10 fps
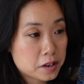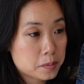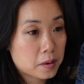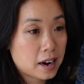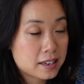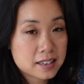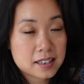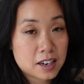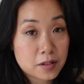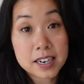surprise
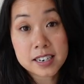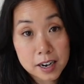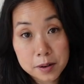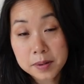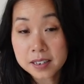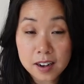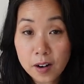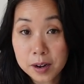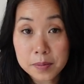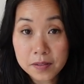considering denim is
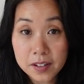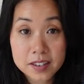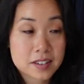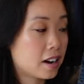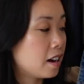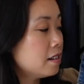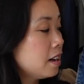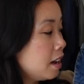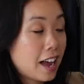incredibly versatile,